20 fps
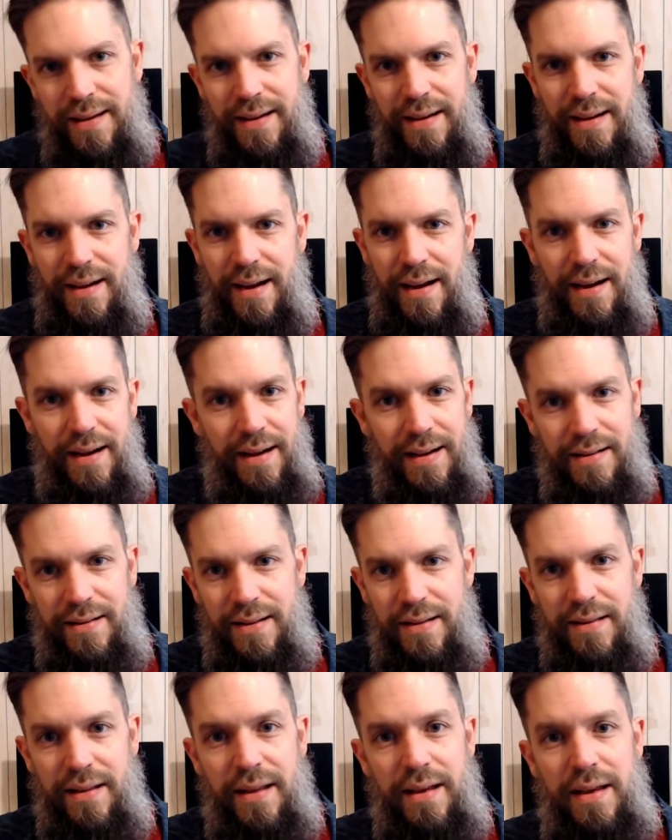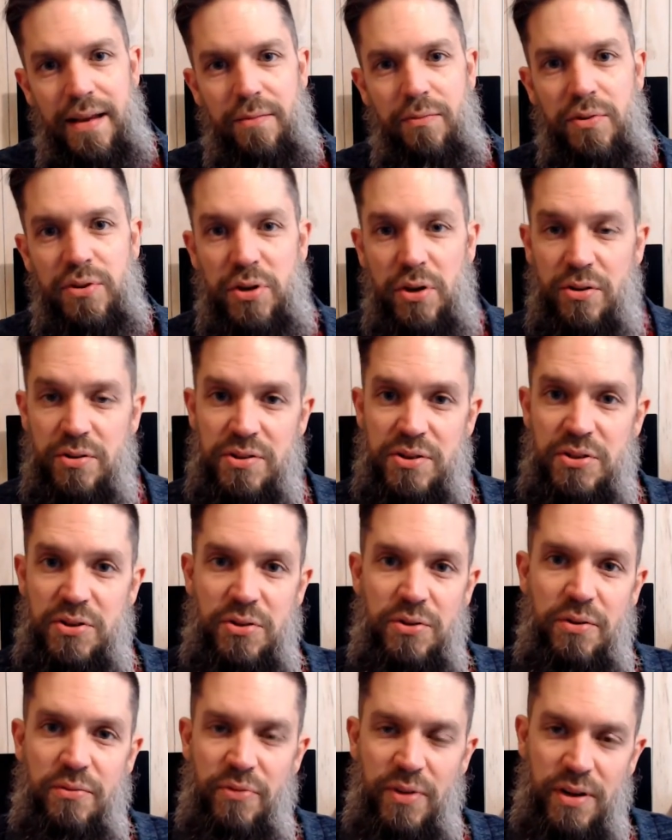returns
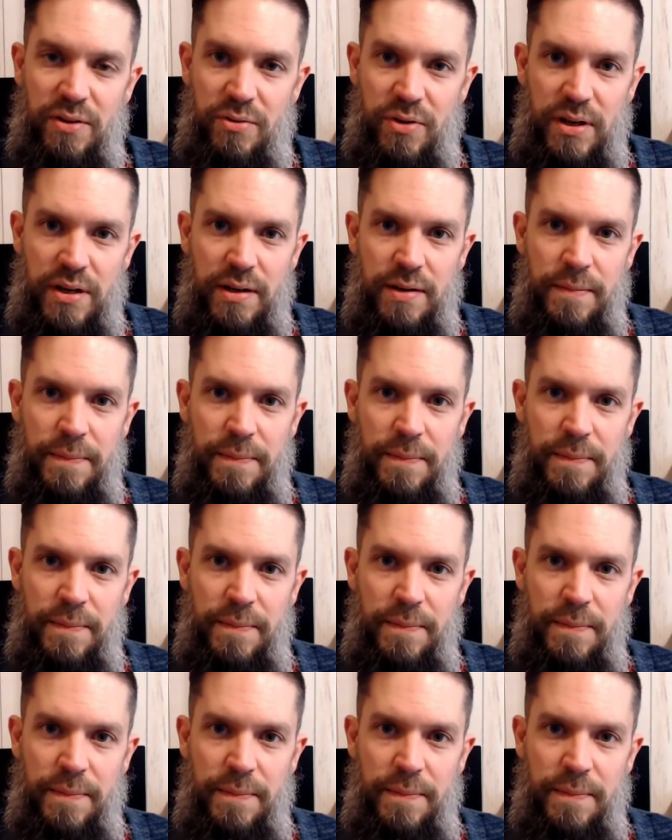to the fig tree.